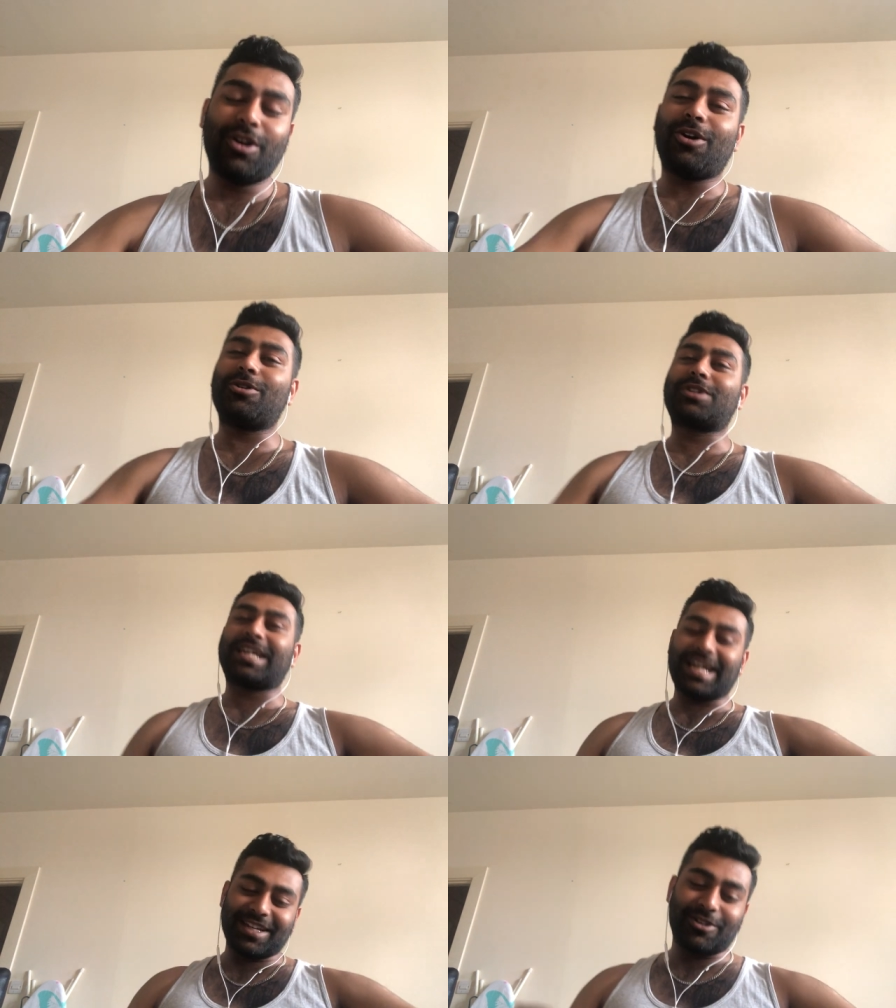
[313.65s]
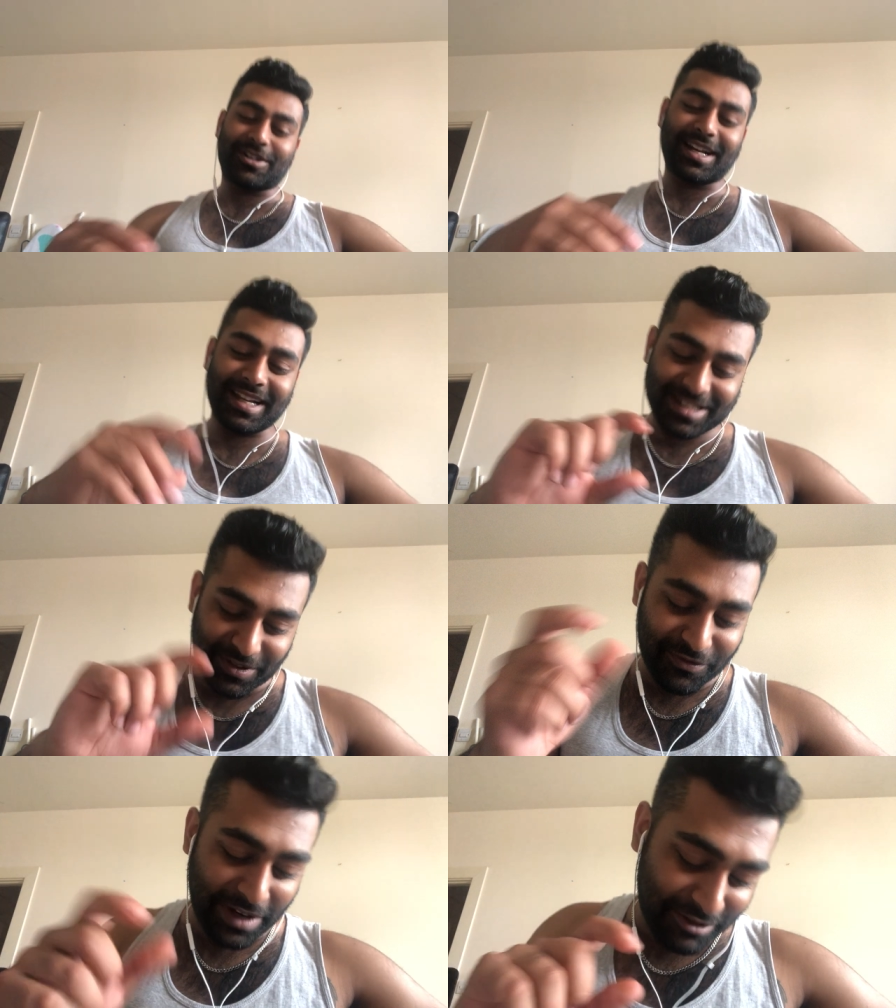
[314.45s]
Okay, okay,
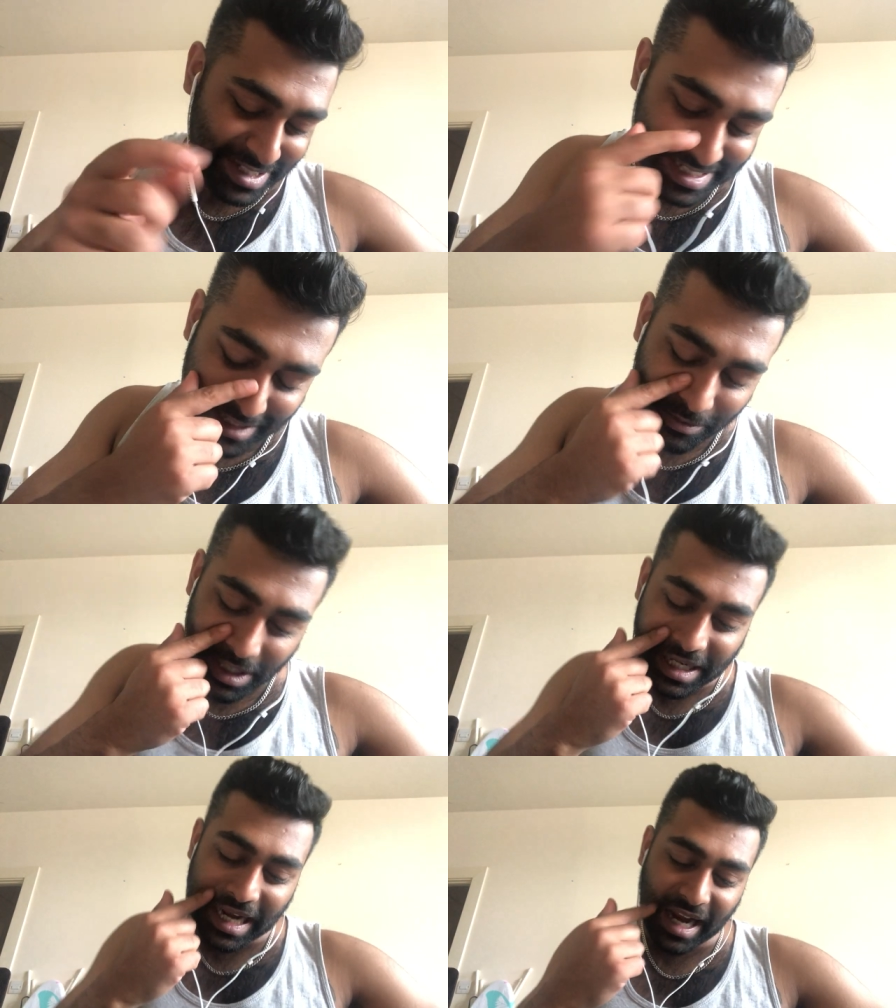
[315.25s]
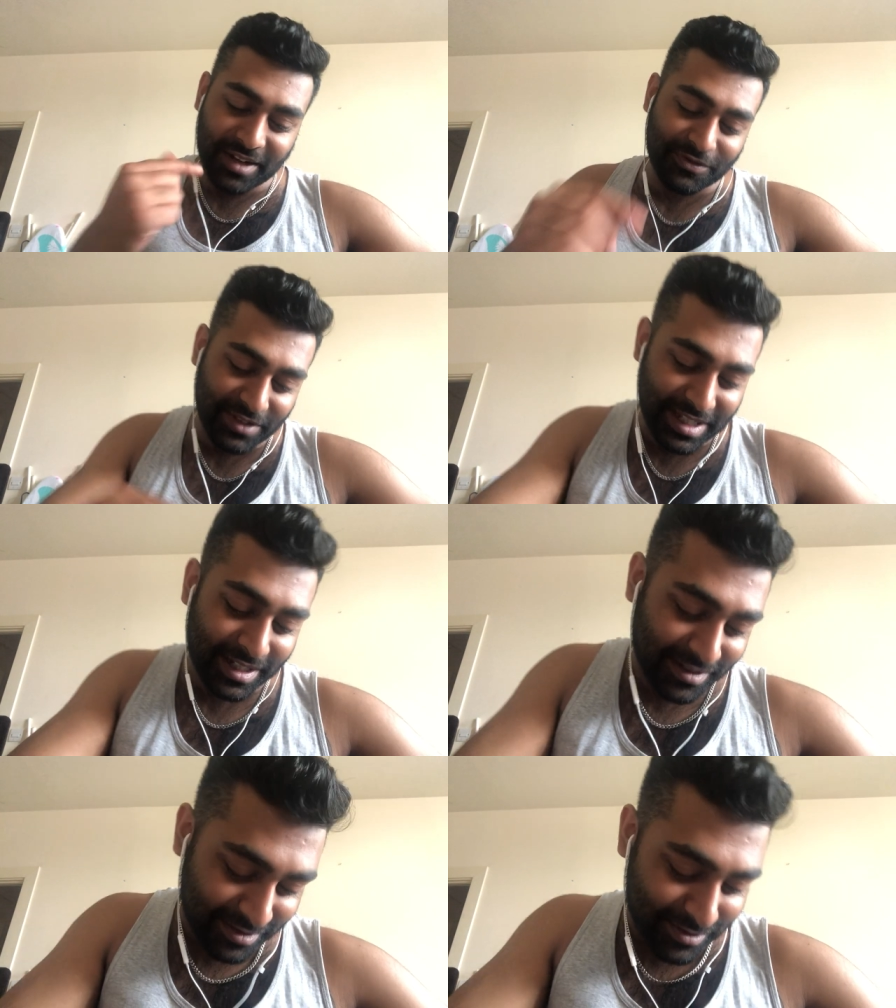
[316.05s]
so very similar kind of
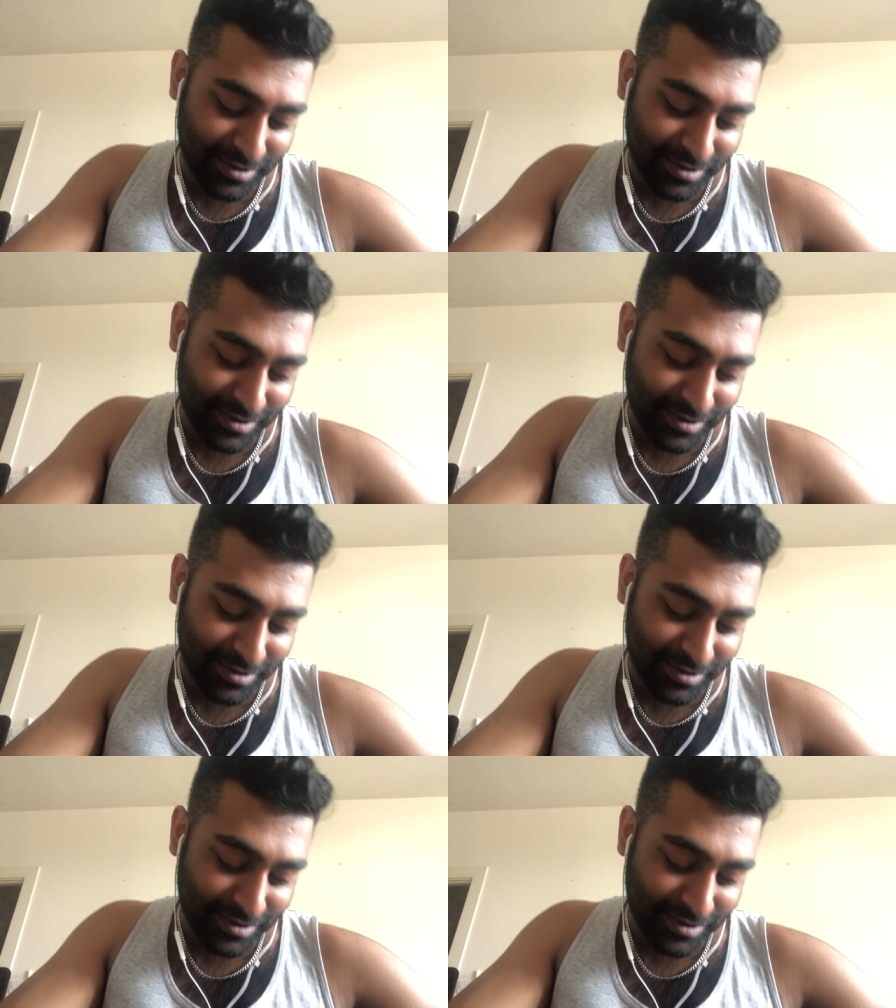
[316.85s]
thing.